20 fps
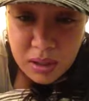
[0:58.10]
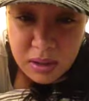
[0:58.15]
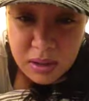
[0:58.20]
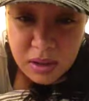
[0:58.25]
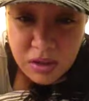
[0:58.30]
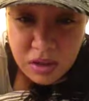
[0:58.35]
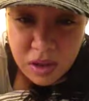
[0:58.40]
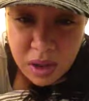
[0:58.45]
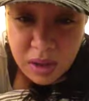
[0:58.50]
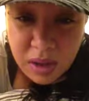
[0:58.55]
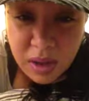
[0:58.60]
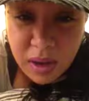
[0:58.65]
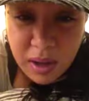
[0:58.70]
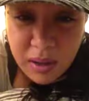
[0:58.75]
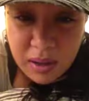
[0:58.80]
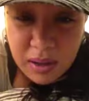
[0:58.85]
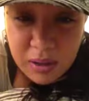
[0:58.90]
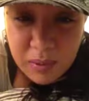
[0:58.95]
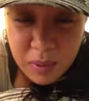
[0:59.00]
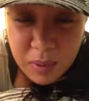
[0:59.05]
share
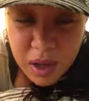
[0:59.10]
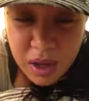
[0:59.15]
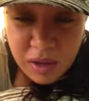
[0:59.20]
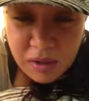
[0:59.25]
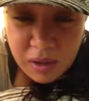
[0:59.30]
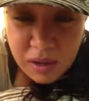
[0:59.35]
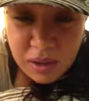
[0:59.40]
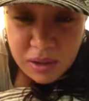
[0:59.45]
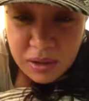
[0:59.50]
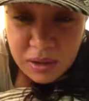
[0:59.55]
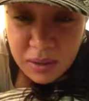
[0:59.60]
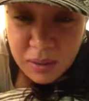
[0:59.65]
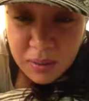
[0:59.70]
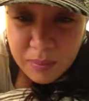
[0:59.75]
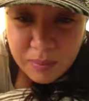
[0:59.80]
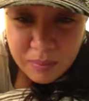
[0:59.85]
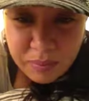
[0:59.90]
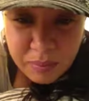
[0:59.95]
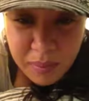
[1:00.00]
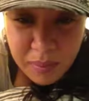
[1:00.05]
on this project.
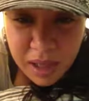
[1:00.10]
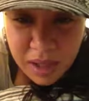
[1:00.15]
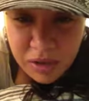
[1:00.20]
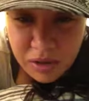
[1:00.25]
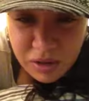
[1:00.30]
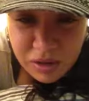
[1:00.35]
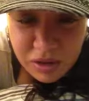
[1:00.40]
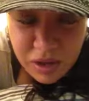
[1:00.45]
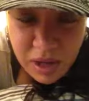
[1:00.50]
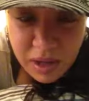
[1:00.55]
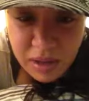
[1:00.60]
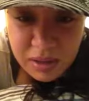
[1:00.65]
So major shout